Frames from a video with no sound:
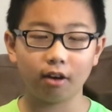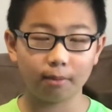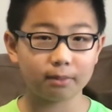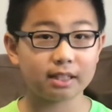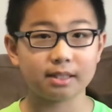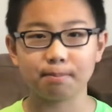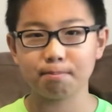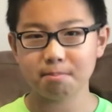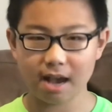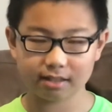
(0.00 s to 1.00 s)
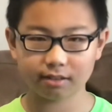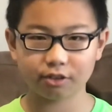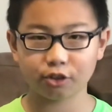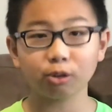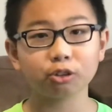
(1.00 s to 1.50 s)
these masked
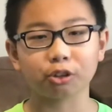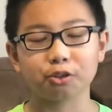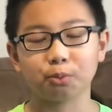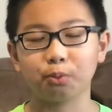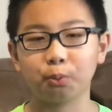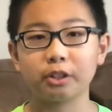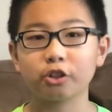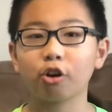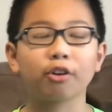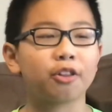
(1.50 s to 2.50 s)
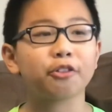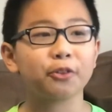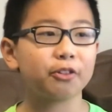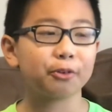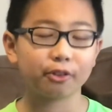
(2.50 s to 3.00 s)
soldiers, which are the
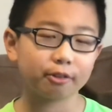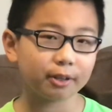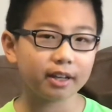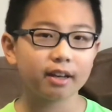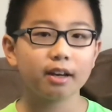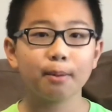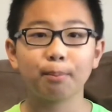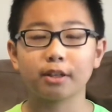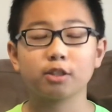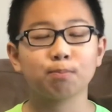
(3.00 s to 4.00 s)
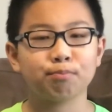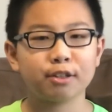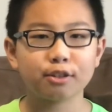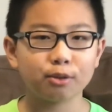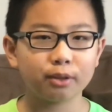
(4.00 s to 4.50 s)
333, but
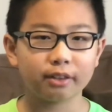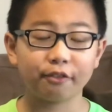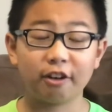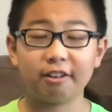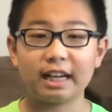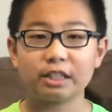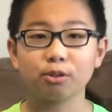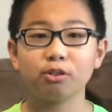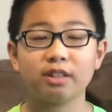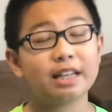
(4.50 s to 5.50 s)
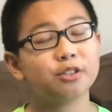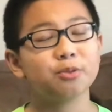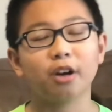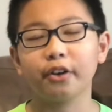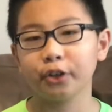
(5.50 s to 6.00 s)
Bristol and the Fairy Council, they do
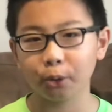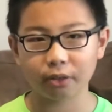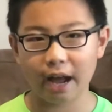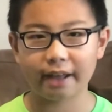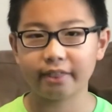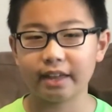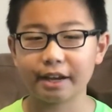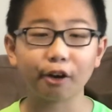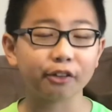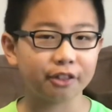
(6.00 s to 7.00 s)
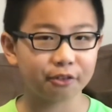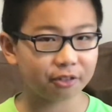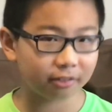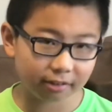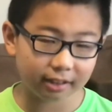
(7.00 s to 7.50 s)
not know that they are the
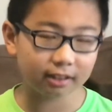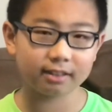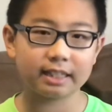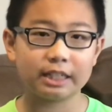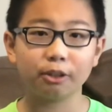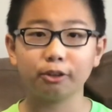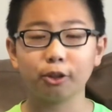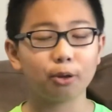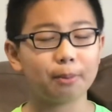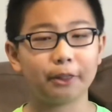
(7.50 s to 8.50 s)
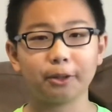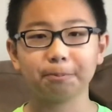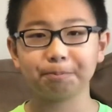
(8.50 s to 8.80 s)
333 because they don't know about them.